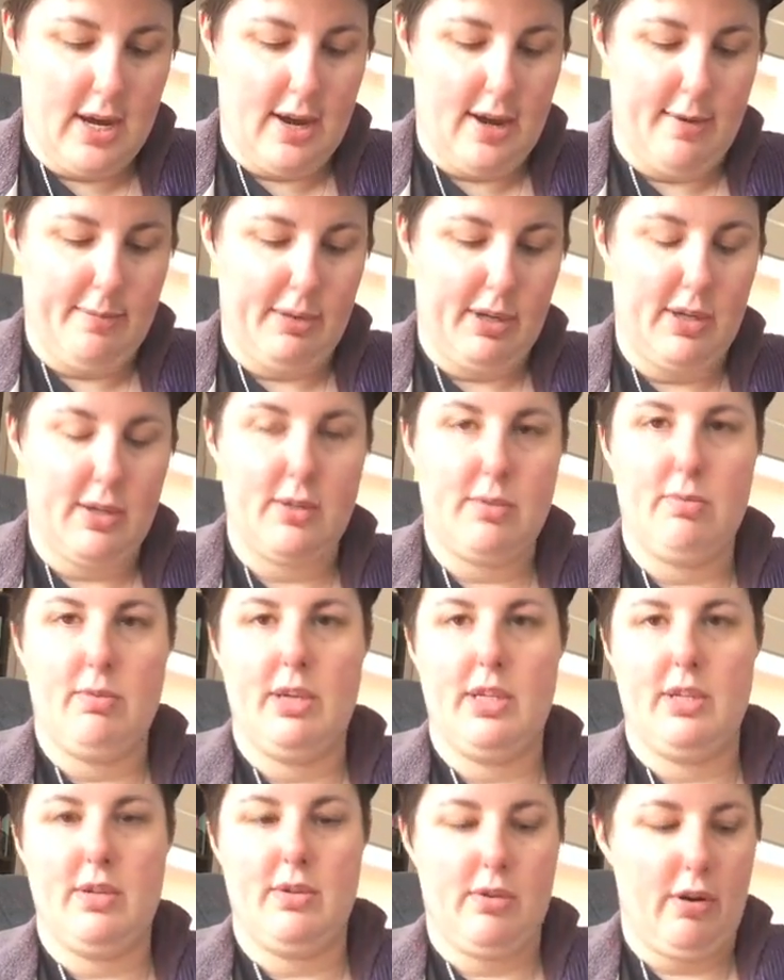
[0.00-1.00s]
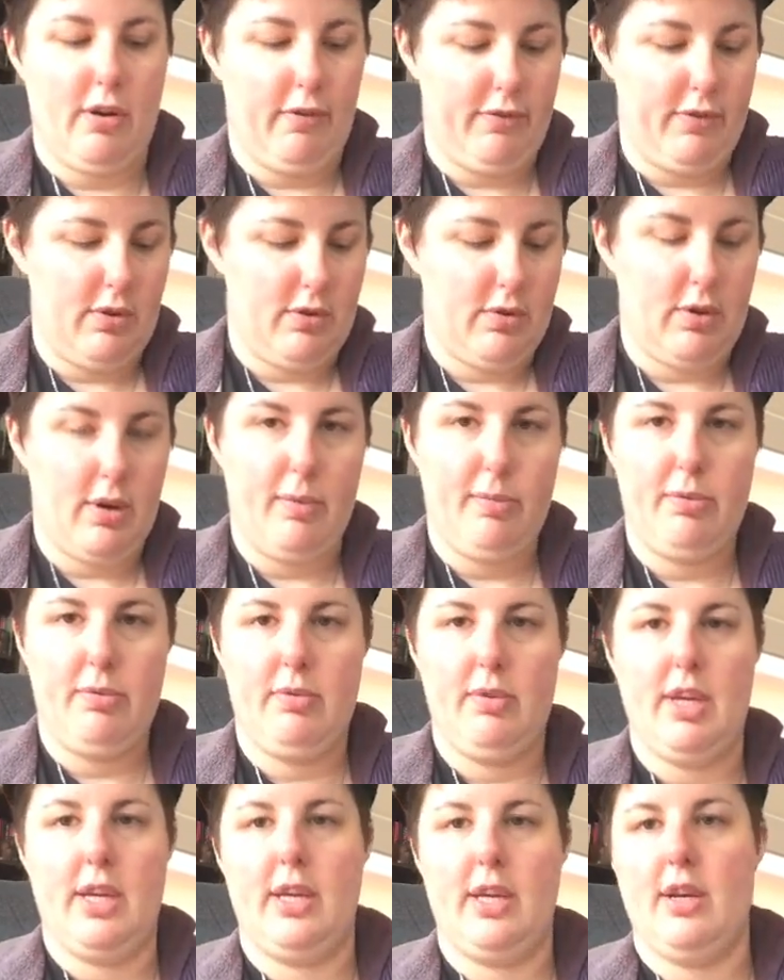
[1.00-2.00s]
Because once you're off the drip,
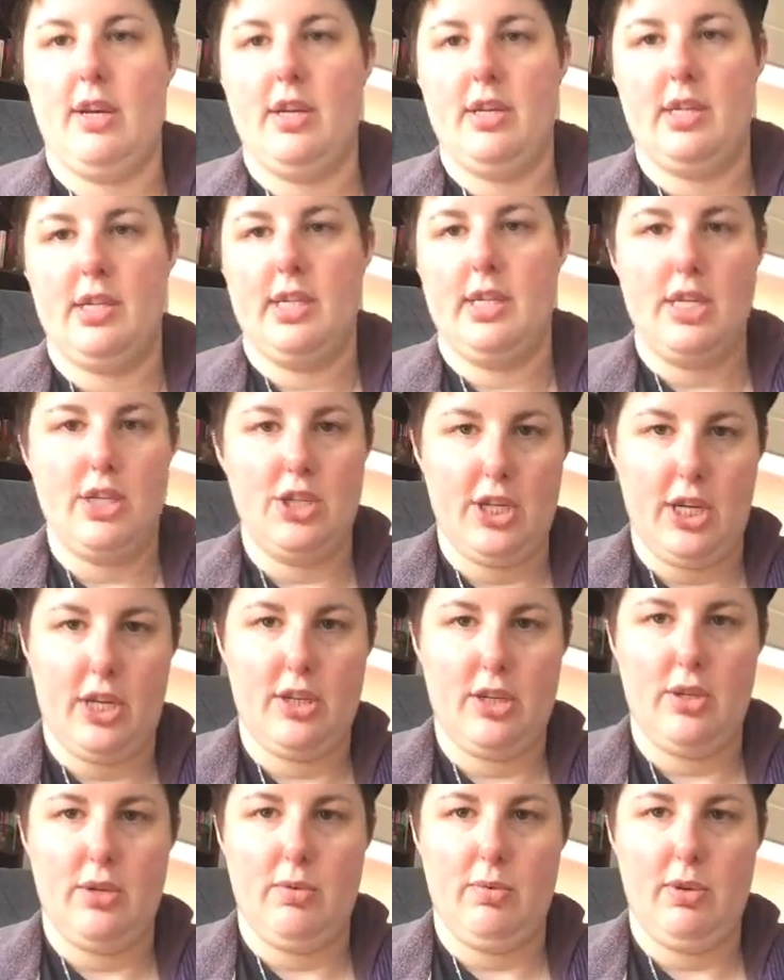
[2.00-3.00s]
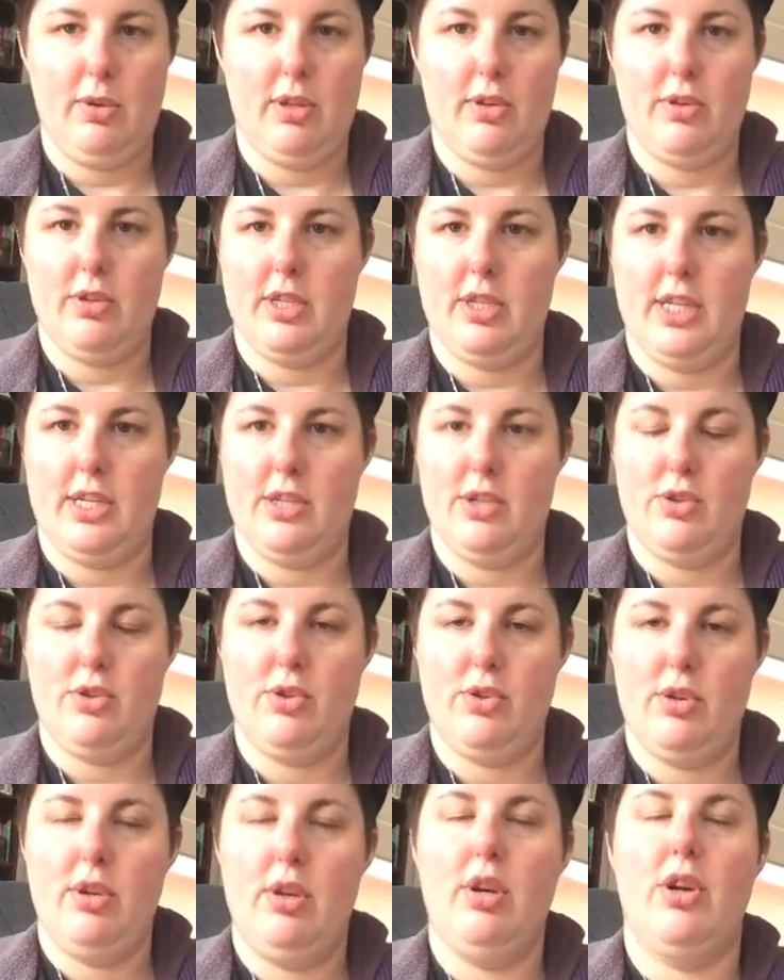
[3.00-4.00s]
they can't just inject you with
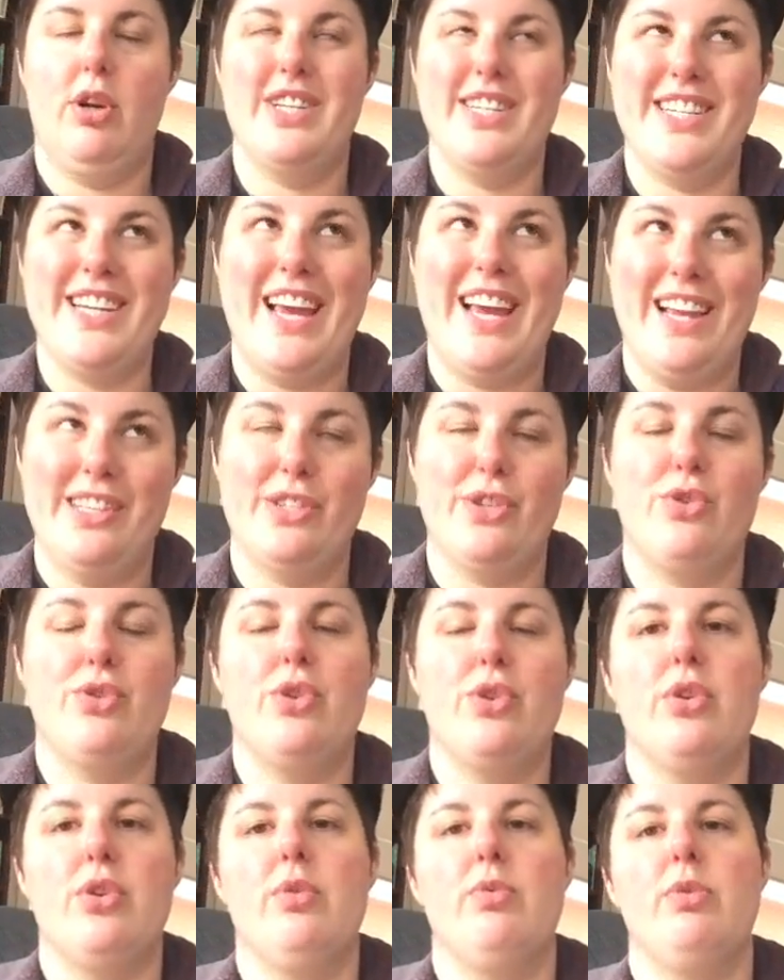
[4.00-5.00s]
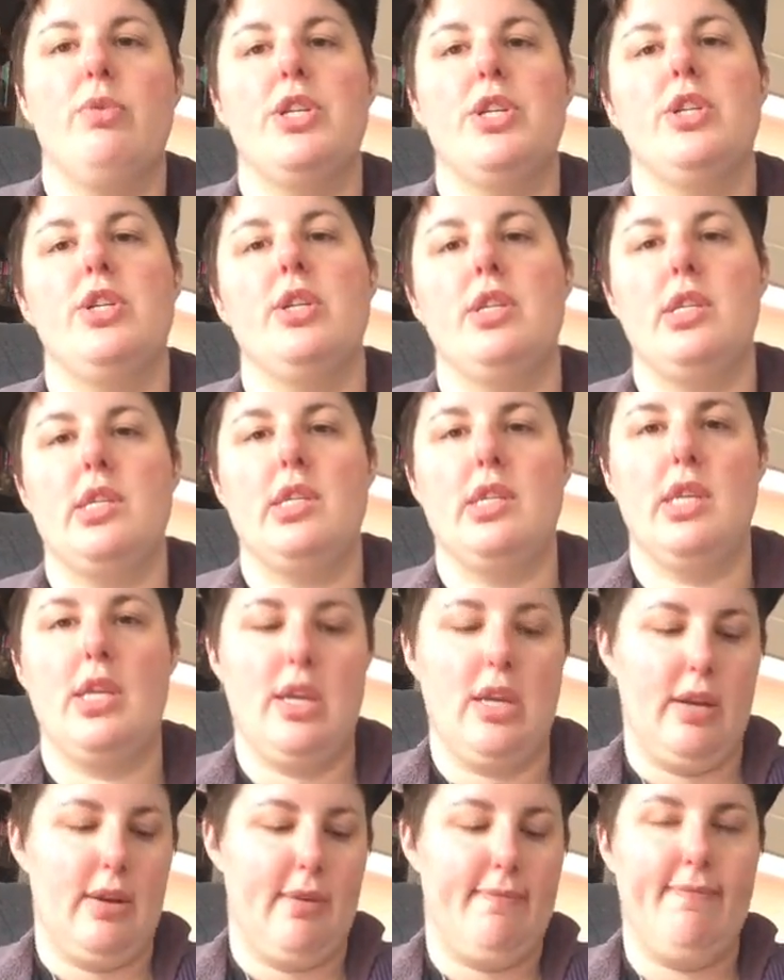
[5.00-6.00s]
ondansetron, which is
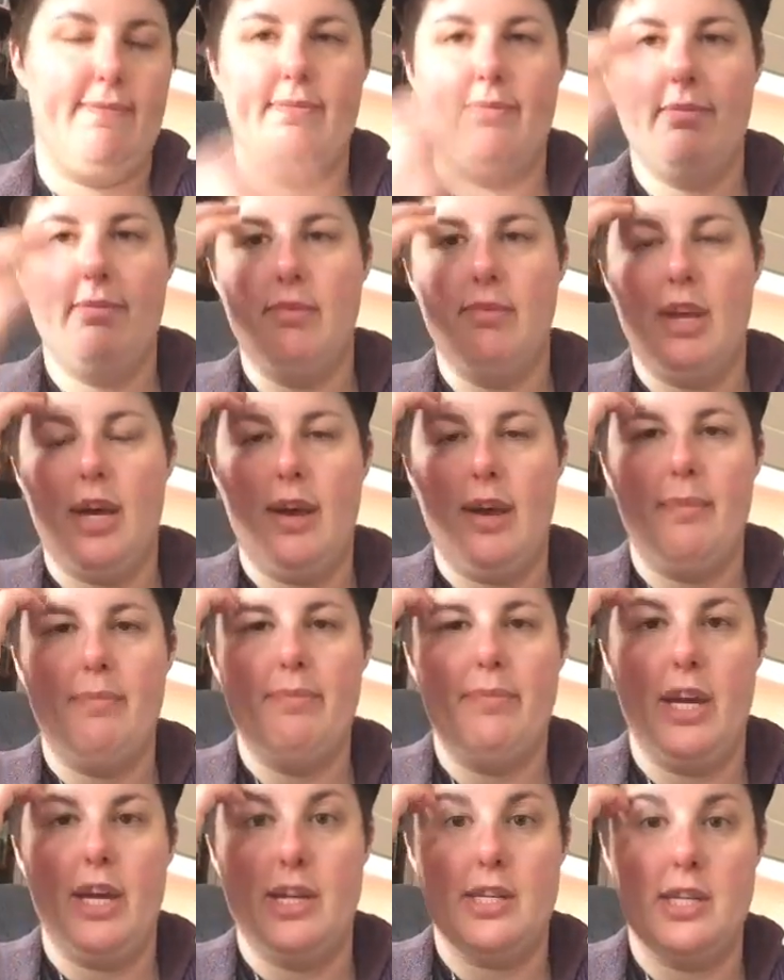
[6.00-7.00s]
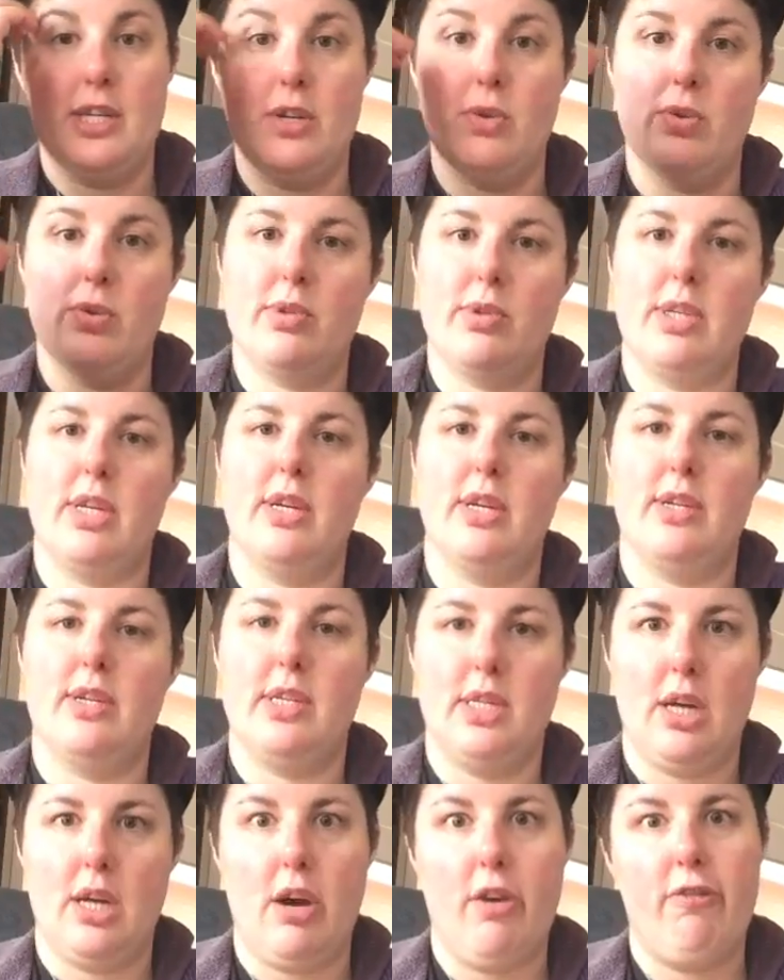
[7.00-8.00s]
the anti-nausea
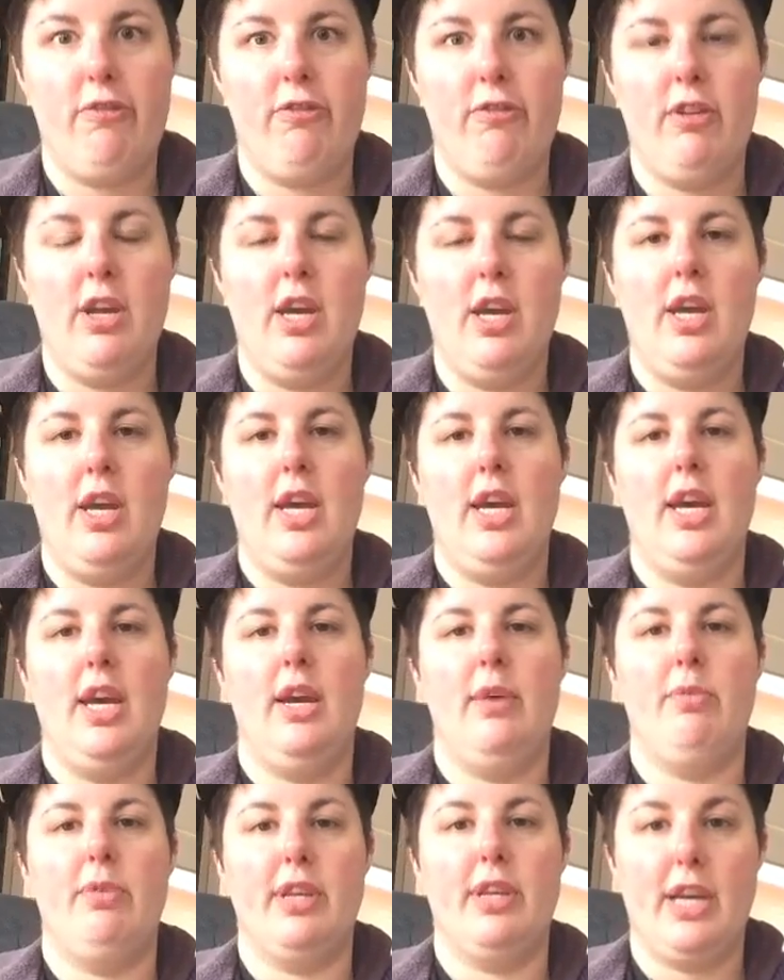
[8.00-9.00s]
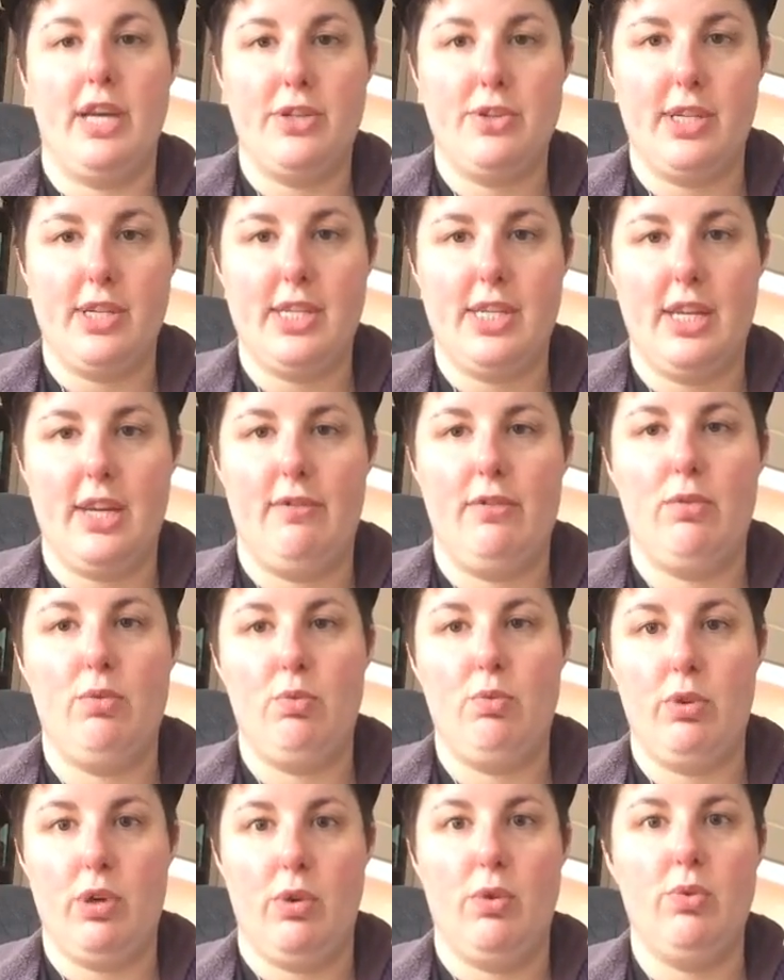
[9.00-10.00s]
stuff. And with gastric sleeve, you
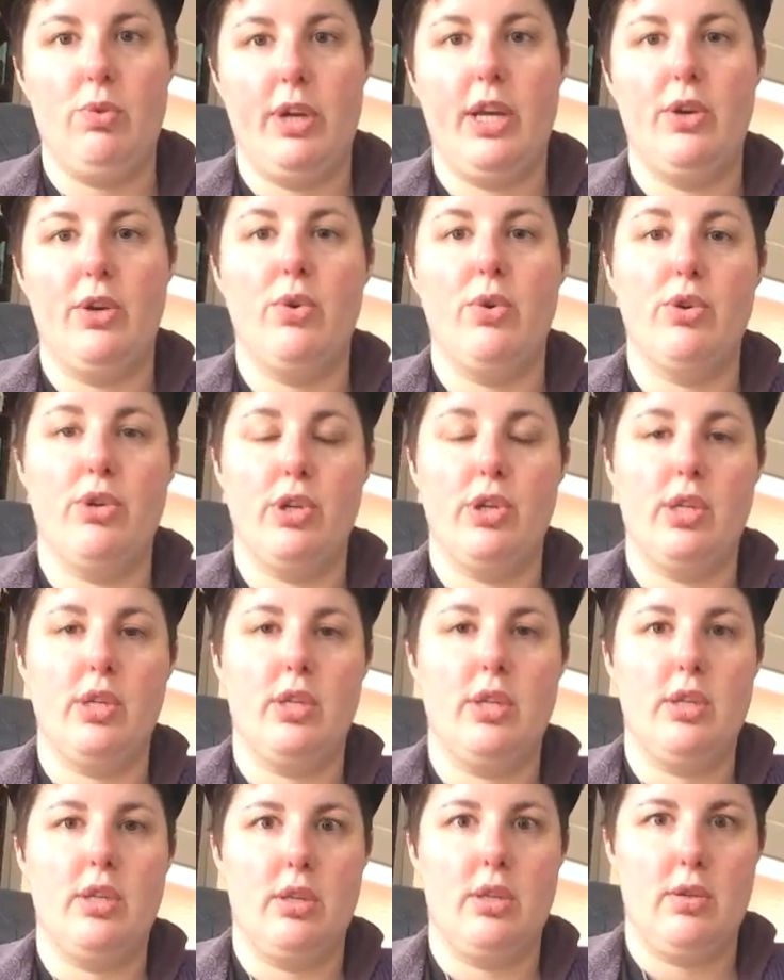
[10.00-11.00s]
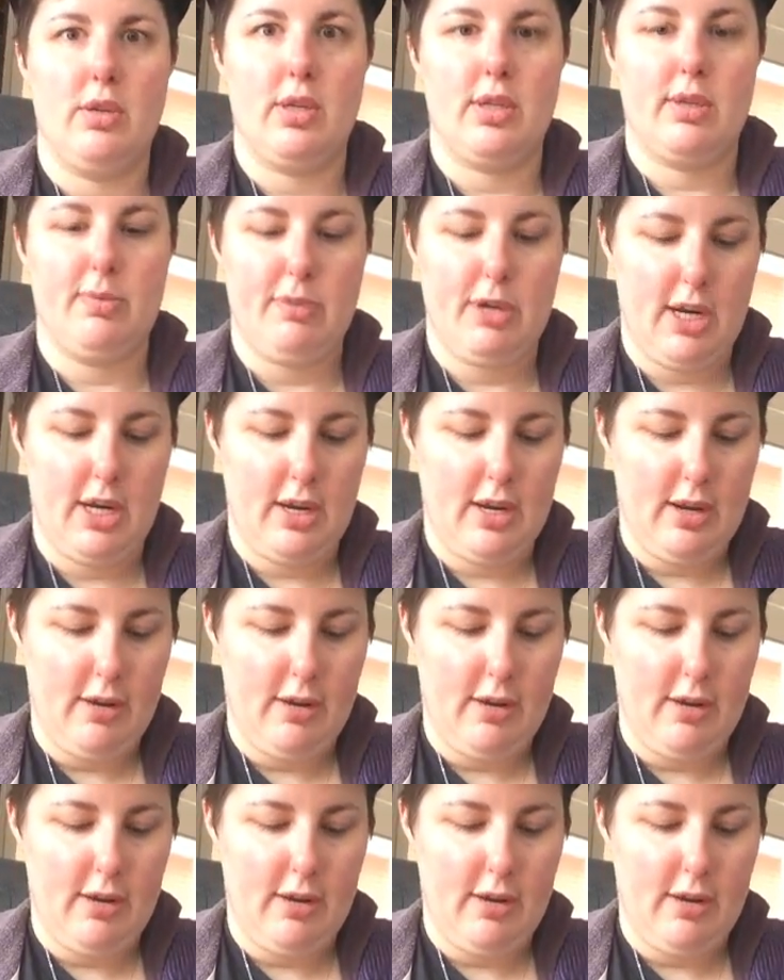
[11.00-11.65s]
will get nauseous, trust me.